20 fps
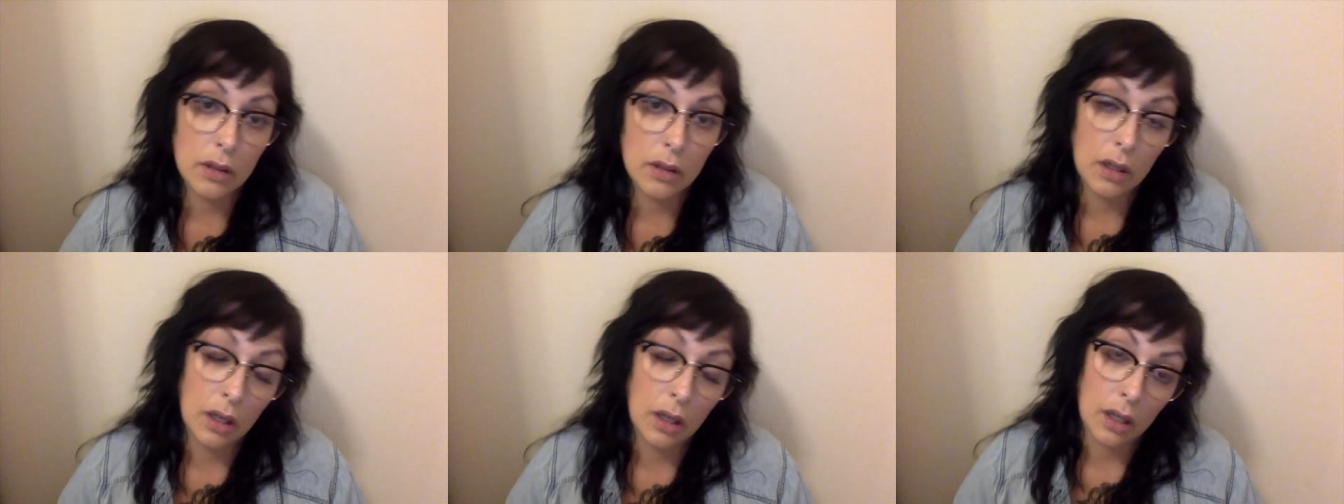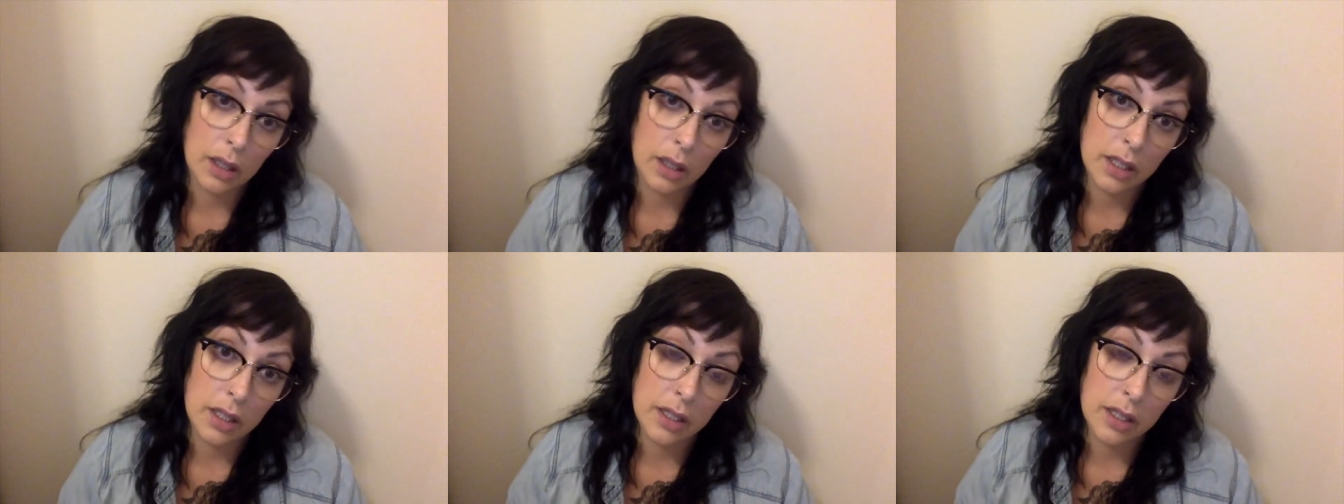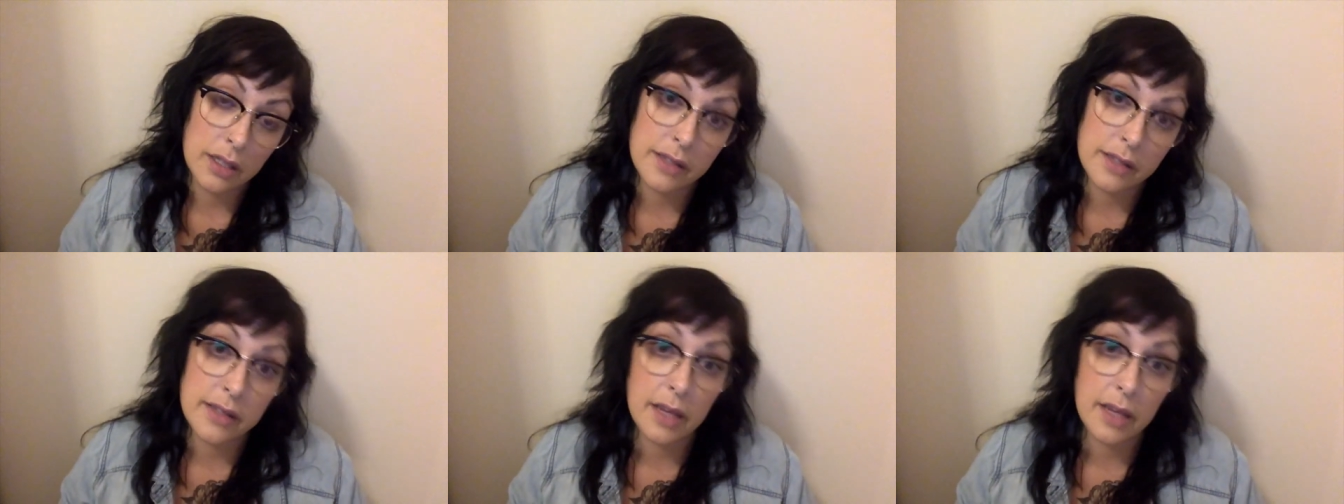uh,
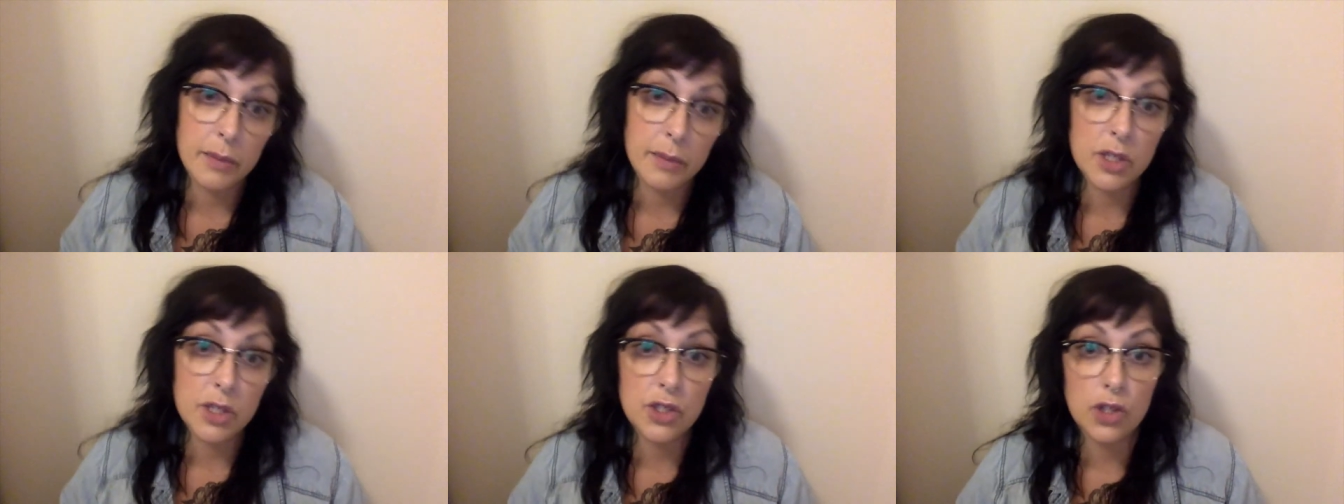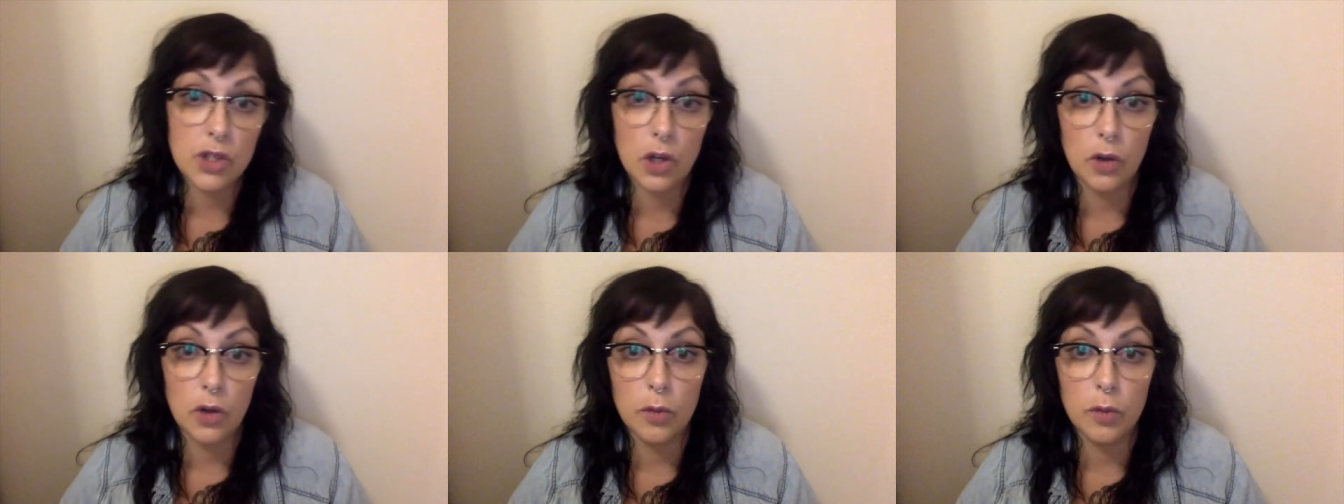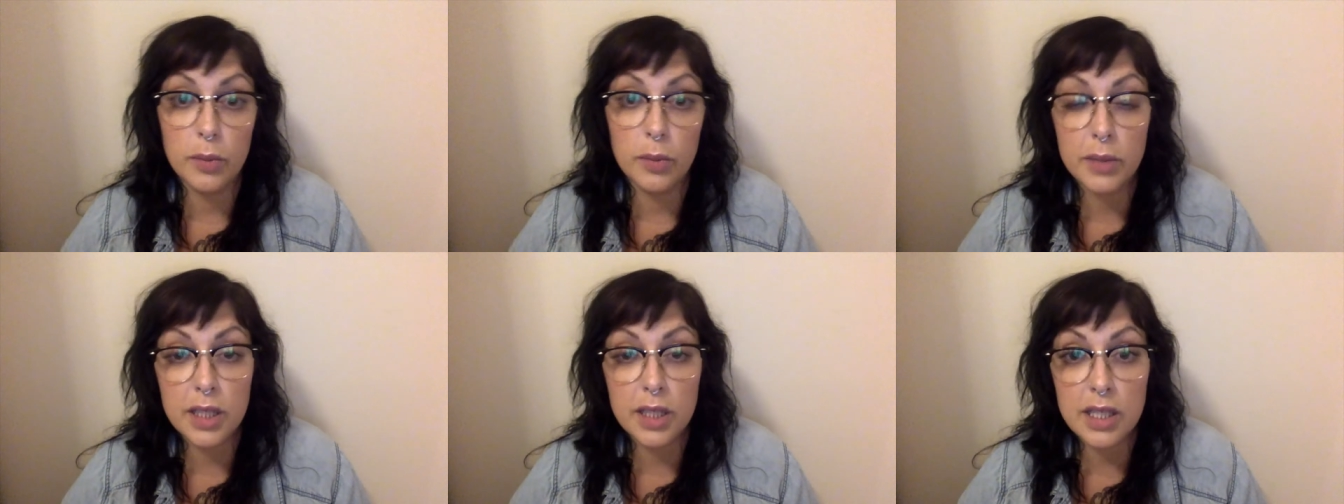his name is
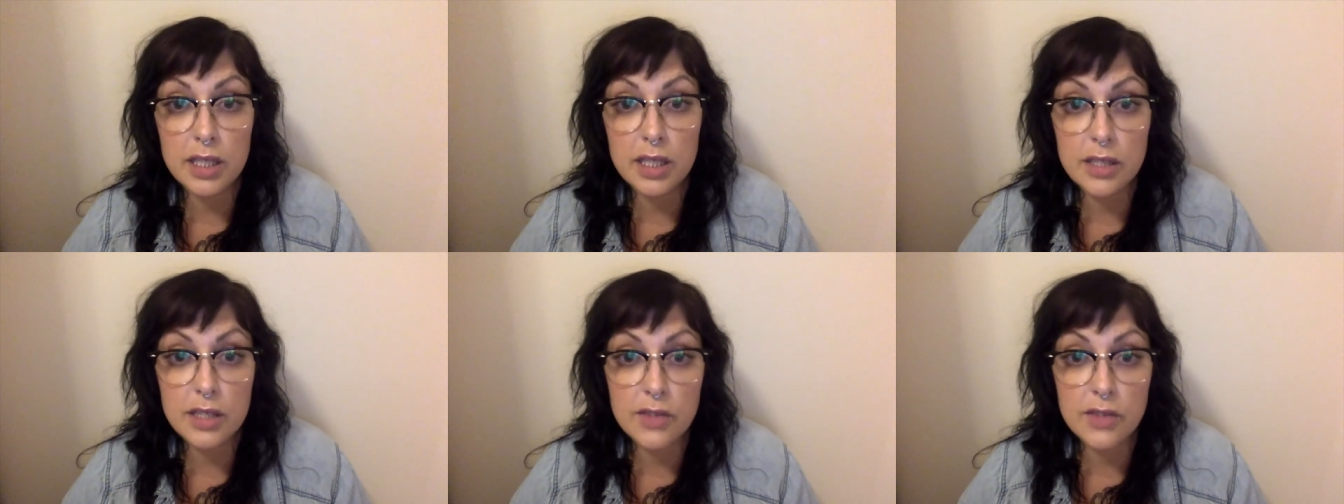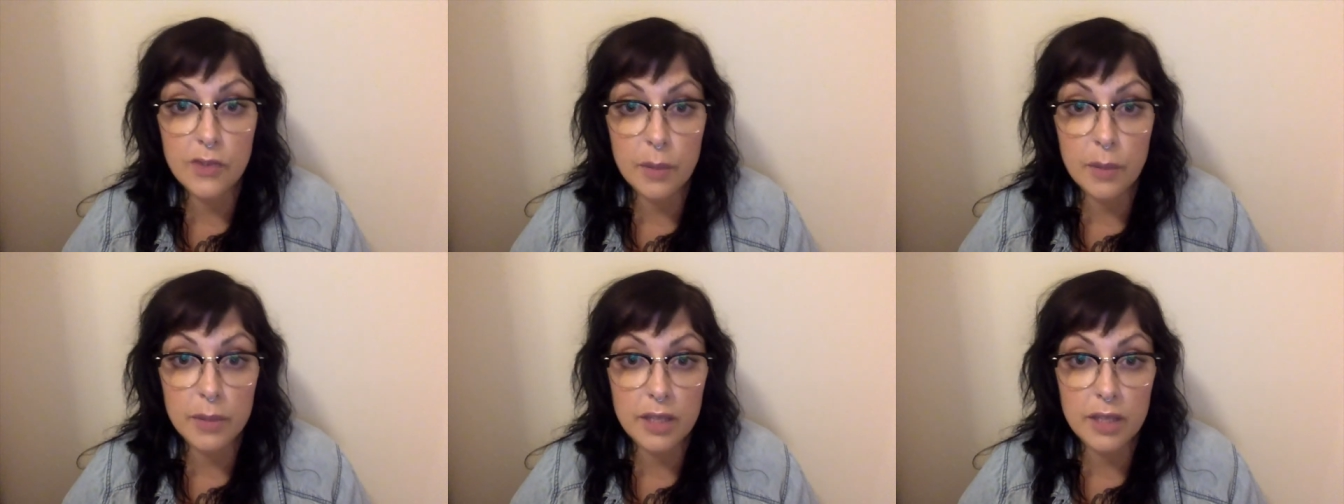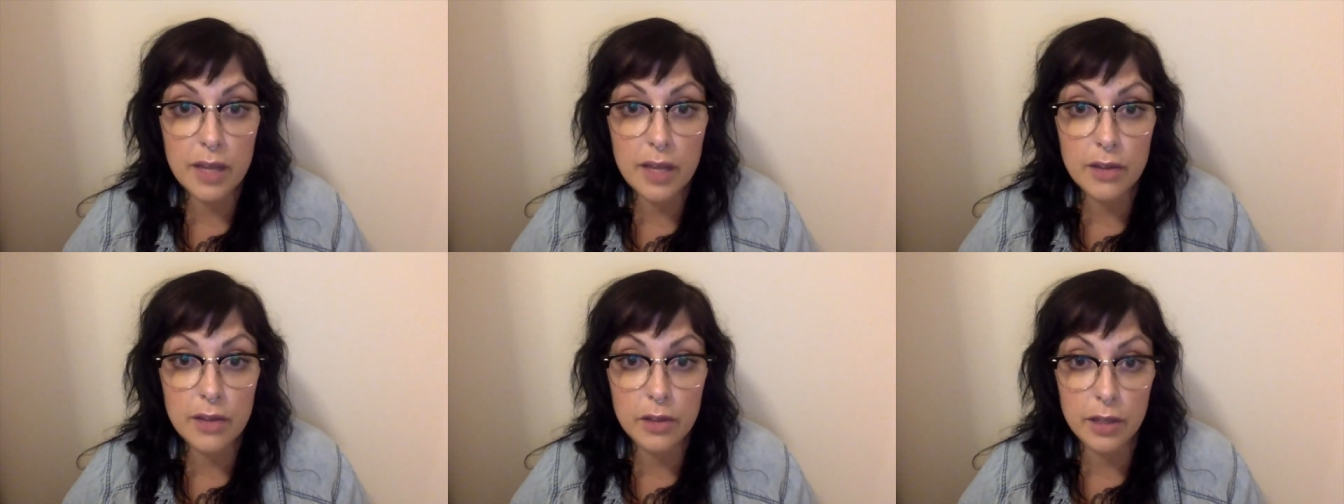Job. He's from the
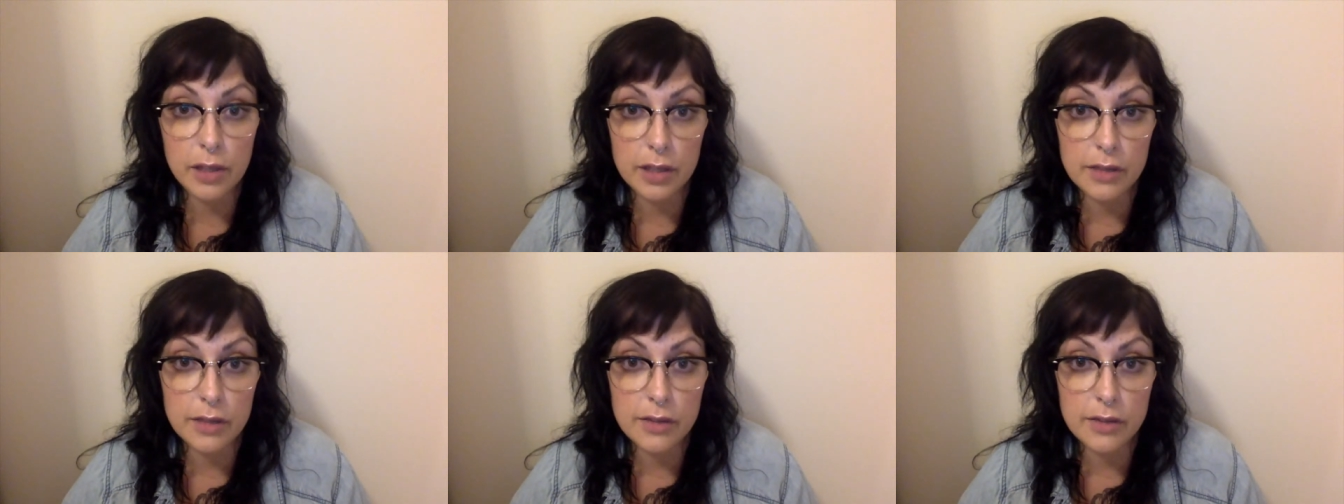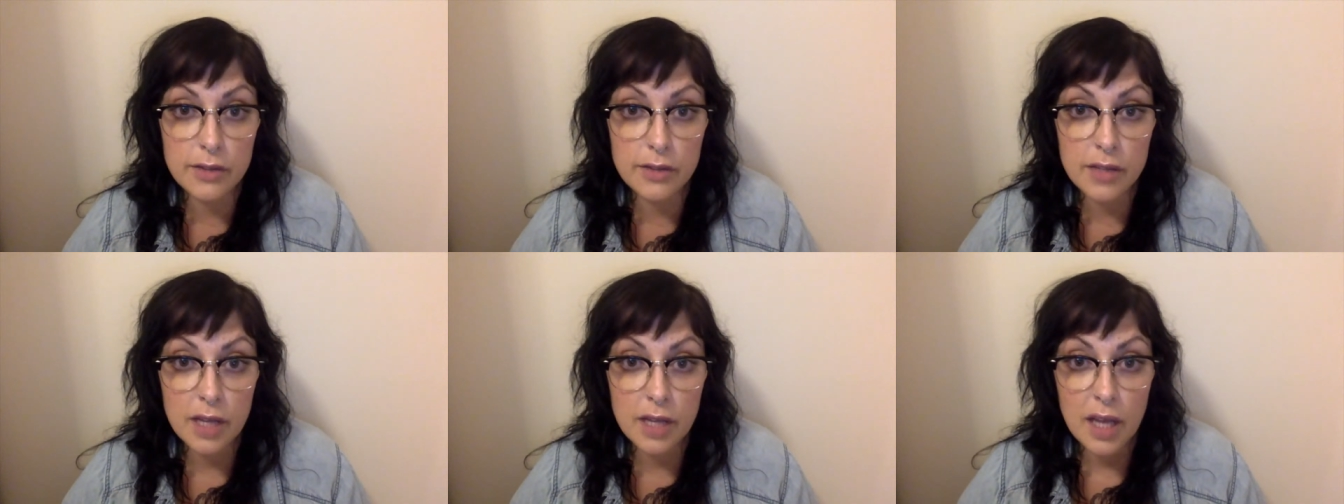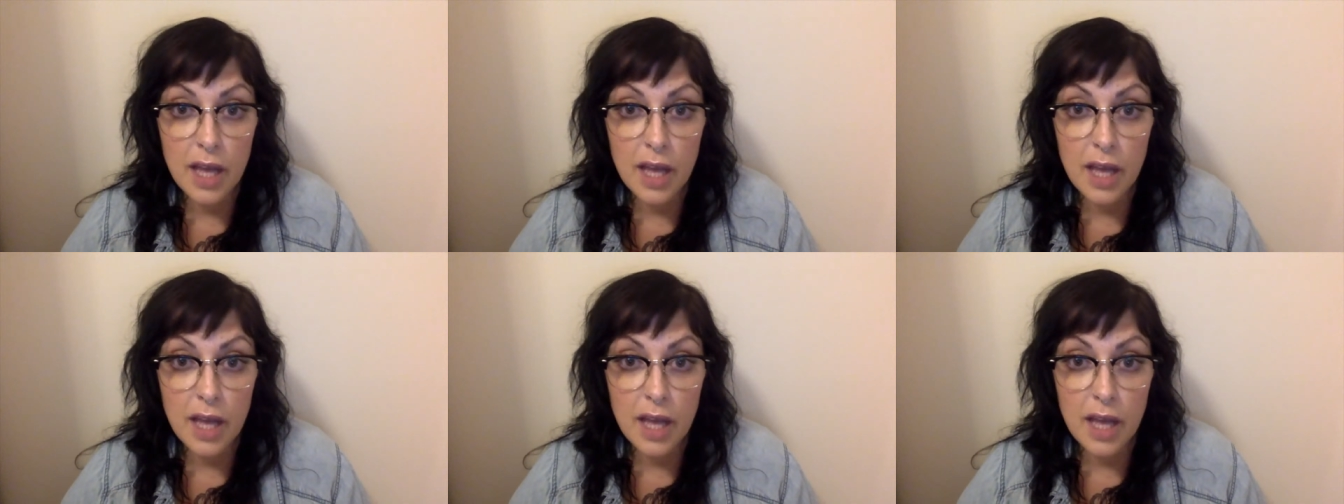Netherlands,